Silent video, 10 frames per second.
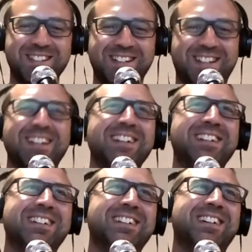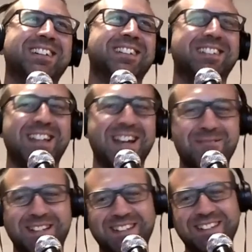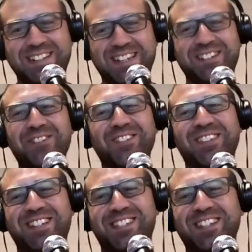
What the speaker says: like, oh, damn it. Get over